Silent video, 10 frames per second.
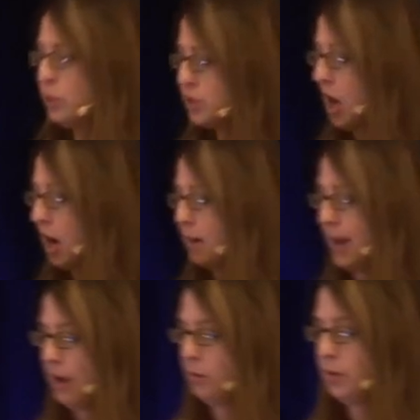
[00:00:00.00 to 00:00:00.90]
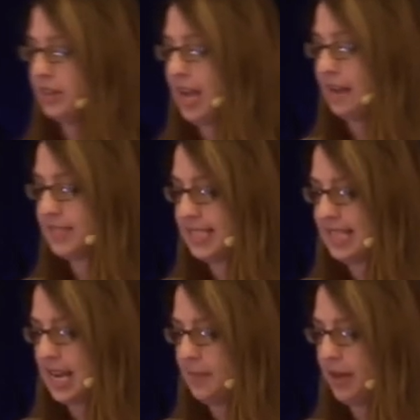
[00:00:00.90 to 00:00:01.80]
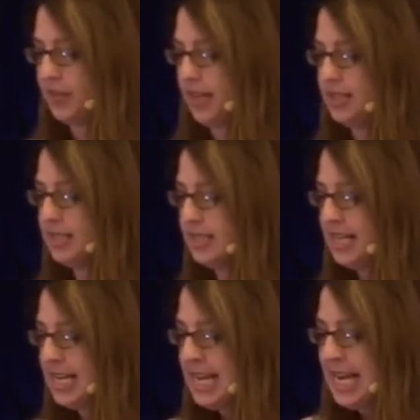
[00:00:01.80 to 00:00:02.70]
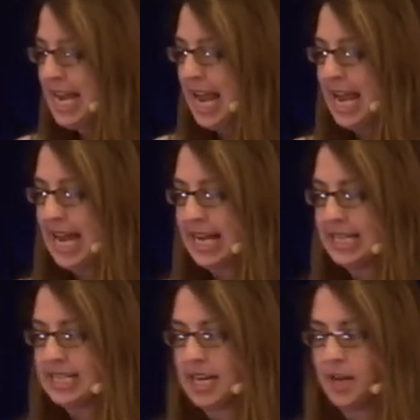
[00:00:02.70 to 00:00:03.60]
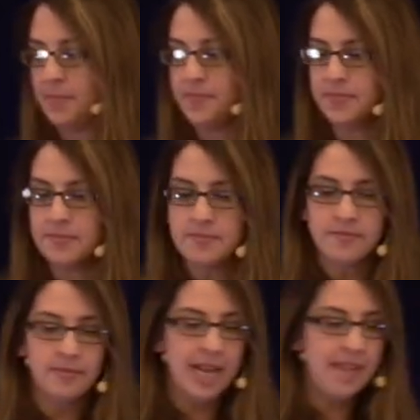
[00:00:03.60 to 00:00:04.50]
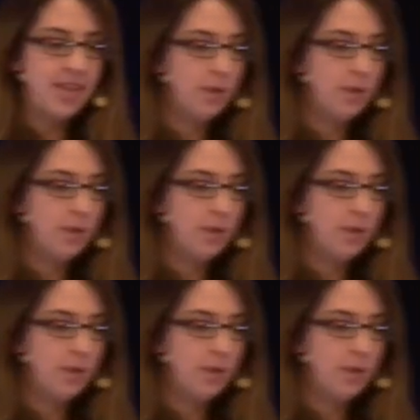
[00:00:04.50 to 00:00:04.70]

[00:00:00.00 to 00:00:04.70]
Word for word: and we'll talk about what they have to say about this. And um, and